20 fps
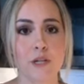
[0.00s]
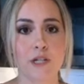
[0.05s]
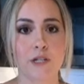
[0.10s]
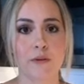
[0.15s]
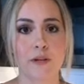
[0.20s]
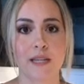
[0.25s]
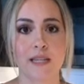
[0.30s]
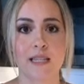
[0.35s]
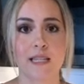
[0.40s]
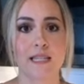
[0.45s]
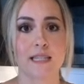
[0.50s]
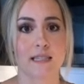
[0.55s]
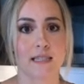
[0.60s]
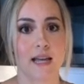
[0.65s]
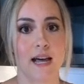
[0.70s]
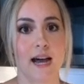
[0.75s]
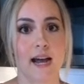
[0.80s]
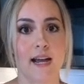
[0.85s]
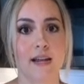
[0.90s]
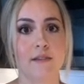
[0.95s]
doing these
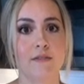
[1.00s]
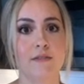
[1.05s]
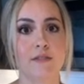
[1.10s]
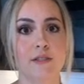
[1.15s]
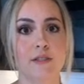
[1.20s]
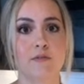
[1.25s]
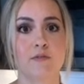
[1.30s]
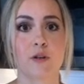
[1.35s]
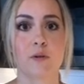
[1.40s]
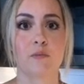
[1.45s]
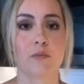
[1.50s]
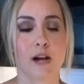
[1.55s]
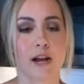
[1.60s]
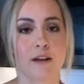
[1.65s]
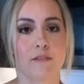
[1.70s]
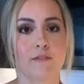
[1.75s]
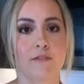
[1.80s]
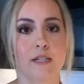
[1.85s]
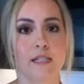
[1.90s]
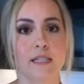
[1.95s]
lives for
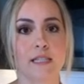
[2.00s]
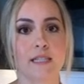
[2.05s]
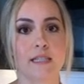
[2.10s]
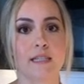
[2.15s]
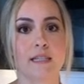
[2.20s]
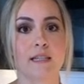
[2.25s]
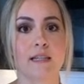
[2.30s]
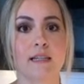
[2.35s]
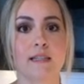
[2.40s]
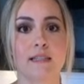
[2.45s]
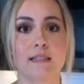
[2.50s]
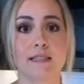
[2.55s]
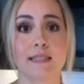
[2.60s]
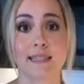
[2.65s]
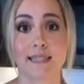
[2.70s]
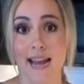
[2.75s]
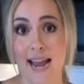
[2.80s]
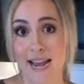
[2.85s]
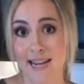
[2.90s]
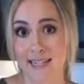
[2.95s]
breakfasts,
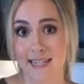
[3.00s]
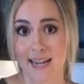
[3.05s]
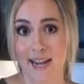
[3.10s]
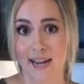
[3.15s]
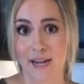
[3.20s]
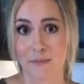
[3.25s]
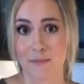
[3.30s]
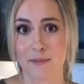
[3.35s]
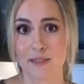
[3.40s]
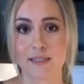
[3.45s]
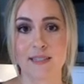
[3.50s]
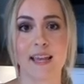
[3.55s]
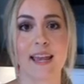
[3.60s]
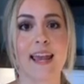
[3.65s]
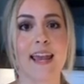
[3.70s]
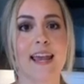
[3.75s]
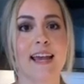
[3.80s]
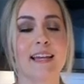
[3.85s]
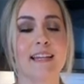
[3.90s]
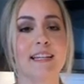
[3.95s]
snack times,
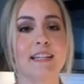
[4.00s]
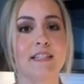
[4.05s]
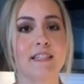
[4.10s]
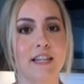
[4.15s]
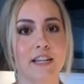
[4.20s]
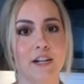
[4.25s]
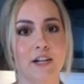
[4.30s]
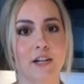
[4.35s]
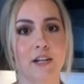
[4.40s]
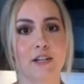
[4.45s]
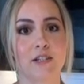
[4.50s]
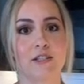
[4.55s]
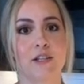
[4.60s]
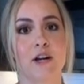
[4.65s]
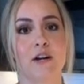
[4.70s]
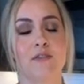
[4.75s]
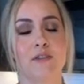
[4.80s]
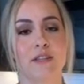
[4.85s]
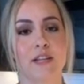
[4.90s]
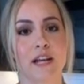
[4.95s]
and dinners
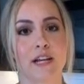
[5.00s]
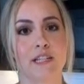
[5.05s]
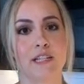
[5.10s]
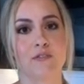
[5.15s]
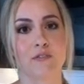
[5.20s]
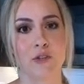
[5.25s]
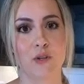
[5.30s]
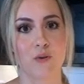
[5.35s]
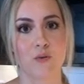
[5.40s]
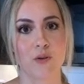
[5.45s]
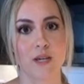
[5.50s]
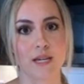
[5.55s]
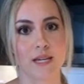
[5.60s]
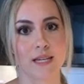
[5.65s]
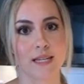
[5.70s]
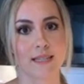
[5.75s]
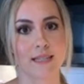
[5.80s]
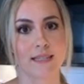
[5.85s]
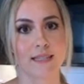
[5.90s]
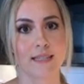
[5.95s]
over the next few
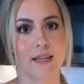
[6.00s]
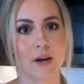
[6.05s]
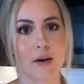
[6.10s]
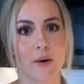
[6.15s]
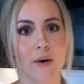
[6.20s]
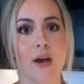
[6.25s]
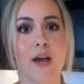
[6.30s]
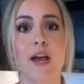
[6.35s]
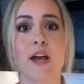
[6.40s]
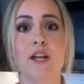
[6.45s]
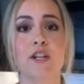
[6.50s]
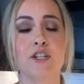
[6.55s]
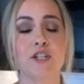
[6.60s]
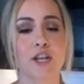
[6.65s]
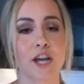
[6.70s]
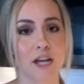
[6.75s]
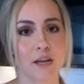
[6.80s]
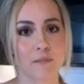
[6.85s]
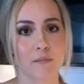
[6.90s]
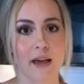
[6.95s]
weeks. So
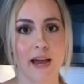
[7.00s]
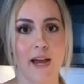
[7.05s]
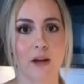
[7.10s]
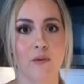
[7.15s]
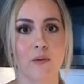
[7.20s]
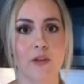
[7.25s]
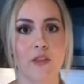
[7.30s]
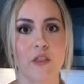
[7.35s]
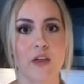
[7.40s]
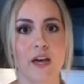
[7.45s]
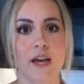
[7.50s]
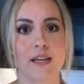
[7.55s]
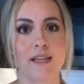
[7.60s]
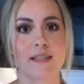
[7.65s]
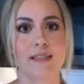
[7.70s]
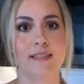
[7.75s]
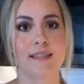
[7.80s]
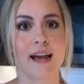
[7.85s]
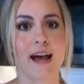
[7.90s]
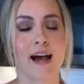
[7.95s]
check back with us.
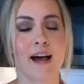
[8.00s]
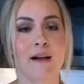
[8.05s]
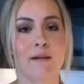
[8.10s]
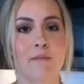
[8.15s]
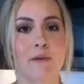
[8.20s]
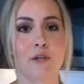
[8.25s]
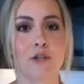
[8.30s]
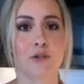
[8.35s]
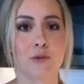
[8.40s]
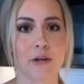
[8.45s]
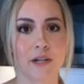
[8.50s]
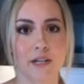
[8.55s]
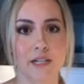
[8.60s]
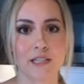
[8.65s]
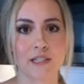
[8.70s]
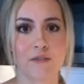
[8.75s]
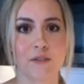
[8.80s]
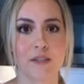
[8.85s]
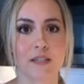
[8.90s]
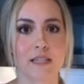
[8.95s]
Join
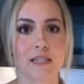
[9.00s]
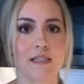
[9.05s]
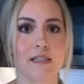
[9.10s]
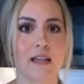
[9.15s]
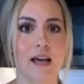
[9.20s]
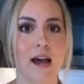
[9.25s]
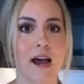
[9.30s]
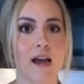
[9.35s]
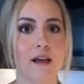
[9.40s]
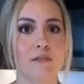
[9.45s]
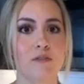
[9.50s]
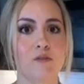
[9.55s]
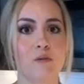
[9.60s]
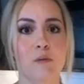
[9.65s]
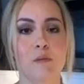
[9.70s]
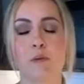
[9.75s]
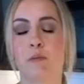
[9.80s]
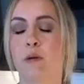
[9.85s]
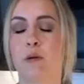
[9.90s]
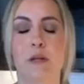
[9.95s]
us for these lives.
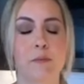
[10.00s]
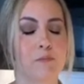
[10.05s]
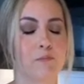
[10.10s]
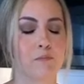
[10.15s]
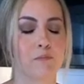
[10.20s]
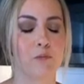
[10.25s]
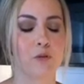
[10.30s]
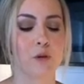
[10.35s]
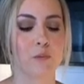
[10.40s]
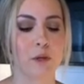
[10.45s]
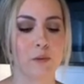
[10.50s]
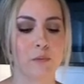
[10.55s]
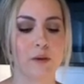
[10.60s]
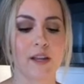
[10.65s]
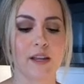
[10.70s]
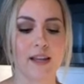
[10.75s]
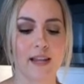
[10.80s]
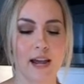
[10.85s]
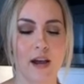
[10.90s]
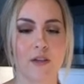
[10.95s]
We'll be
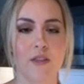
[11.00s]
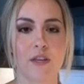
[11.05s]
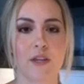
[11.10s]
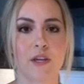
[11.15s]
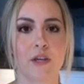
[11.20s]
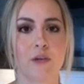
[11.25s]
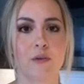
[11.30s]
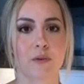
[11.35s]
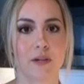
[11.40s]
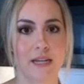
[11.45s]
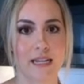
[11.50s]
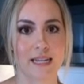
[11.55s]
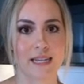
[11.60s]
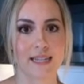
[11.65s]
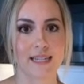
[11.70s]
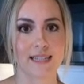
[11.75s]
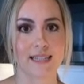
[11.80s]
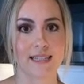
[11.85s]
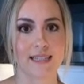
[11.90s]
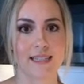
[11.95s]
putting out the
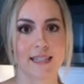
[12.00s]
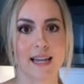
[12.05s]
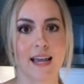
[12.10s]
ingredients